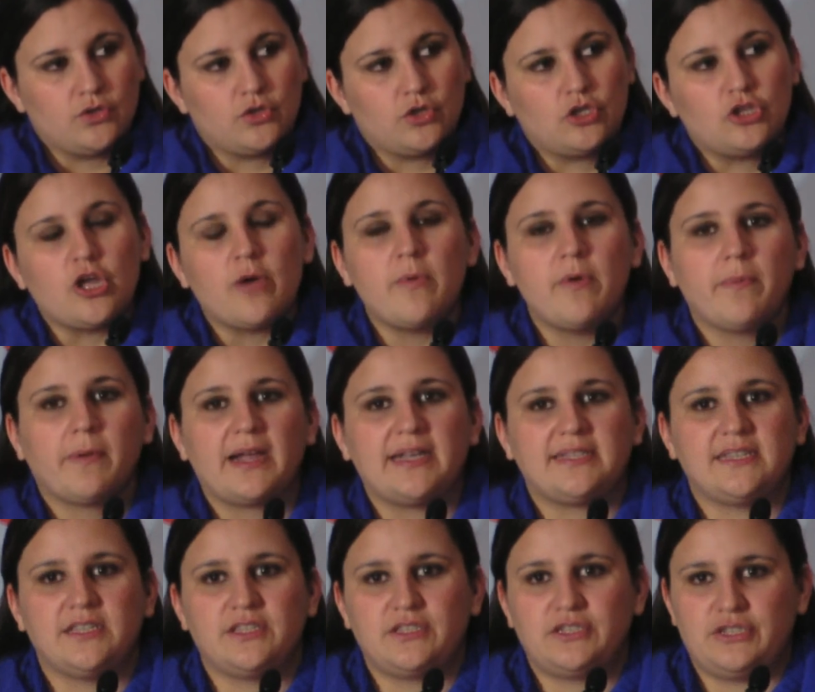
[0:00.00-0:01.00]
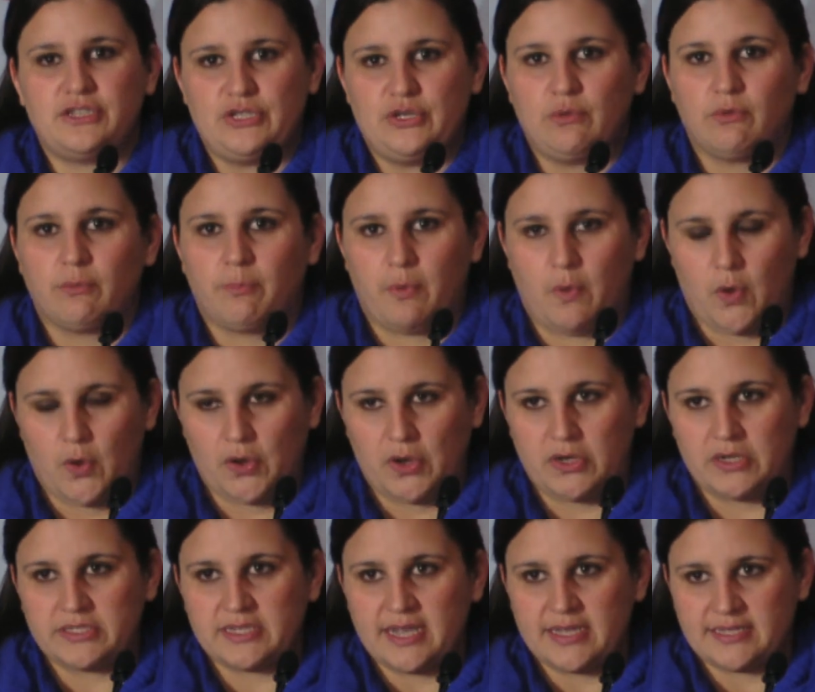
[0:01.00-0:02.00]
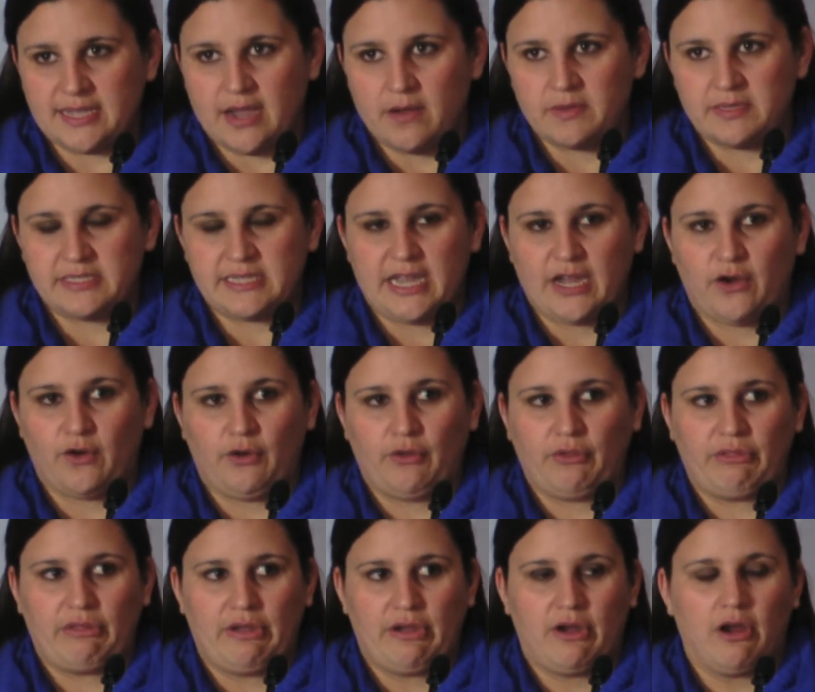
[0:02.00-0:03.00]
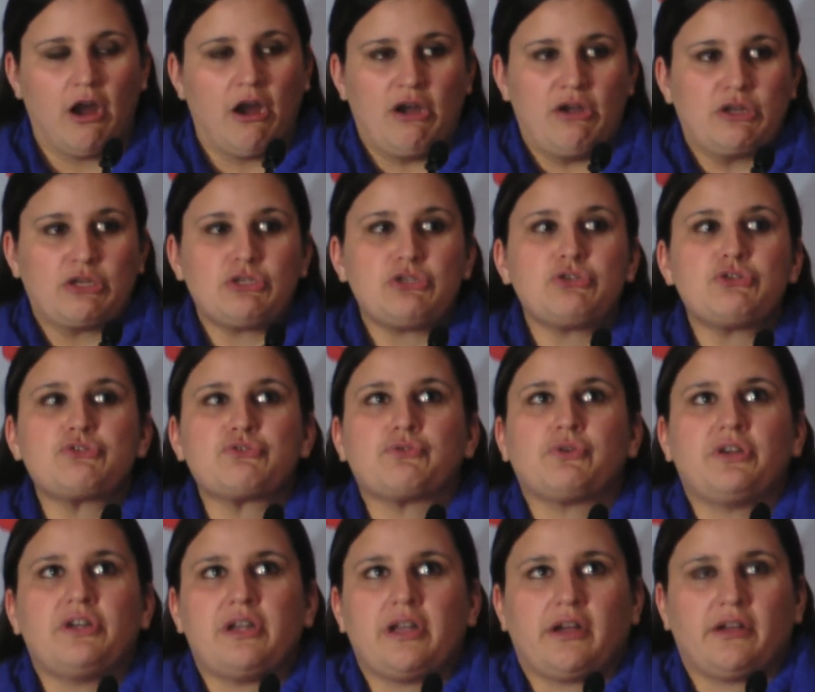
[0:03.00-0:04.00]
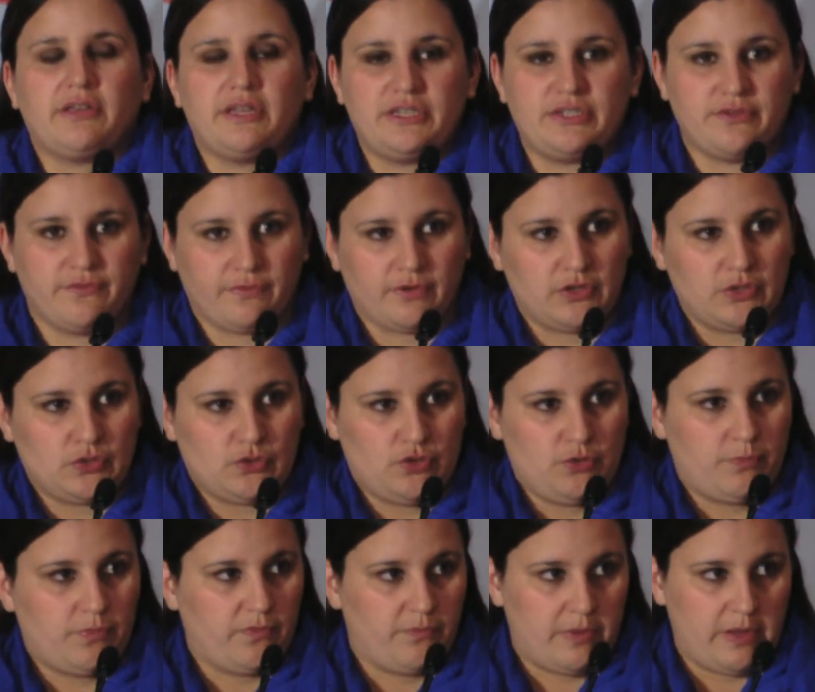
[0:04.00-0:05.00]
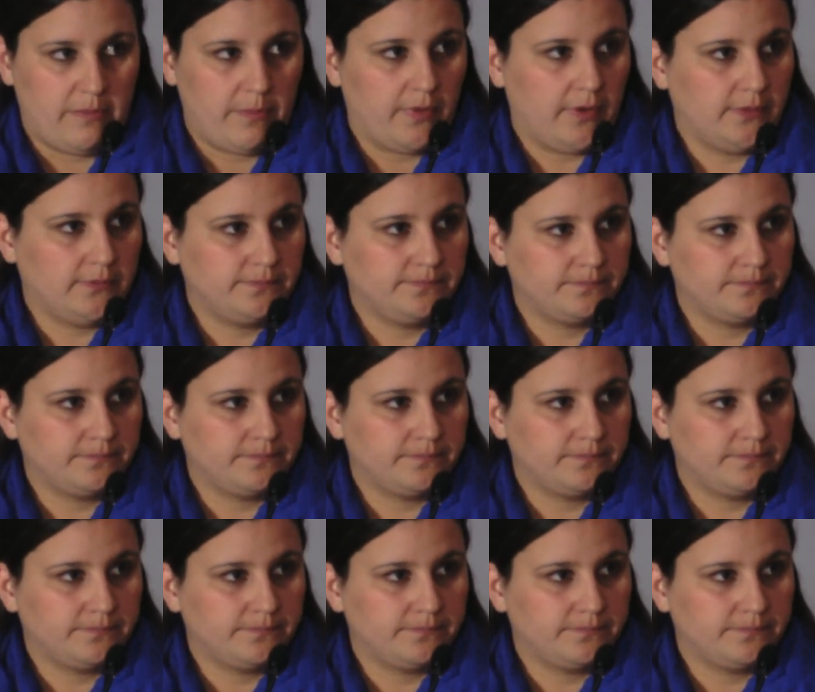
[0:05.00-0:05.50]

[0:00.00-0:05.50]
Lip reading: Global Press Institute reporters, as I was saying earlier, are an extraordinarily diverse group of people.